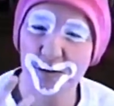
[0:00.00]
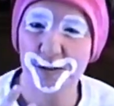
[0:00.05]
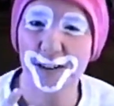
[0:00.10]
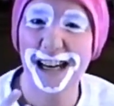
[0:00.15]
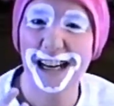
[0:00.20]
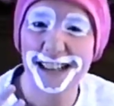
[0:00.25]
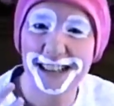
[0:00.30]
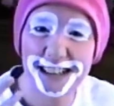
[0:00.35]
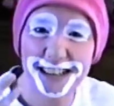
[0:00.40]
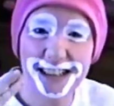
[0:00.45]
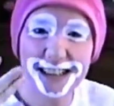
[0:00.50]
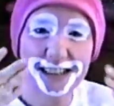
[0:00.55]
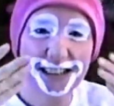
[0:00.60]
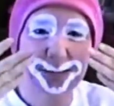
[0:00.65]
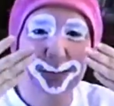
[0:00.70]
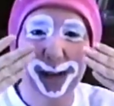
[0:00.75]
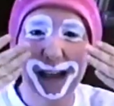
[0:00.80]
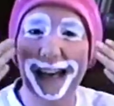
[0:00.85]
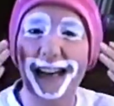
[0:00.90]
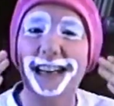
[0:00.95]
new flesh.
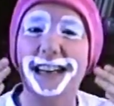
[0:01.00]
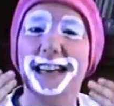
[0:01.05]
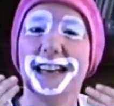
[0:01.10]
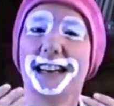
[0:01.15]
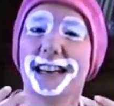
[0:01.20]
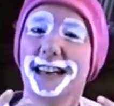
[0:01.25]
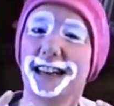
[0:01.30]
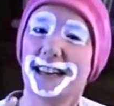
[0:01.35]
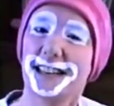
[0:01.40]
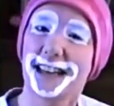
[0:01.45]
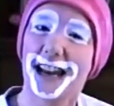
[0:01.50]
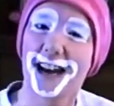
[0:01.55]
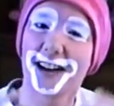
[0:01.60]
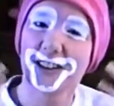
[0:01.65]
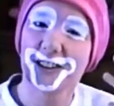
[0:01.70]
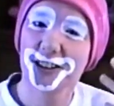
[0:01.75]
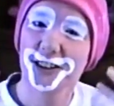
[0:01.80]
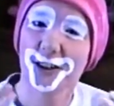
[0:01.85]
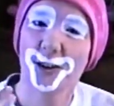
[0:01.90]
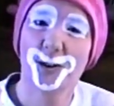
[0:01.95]
It's blended and there's
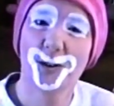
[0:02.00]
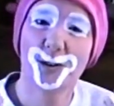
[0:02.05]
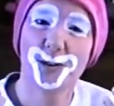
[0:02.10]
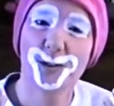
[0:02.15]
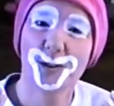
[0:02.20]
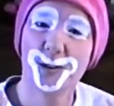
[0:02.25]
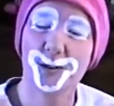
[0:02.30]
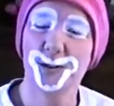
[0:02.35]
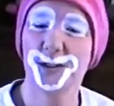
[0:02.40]
actually a whole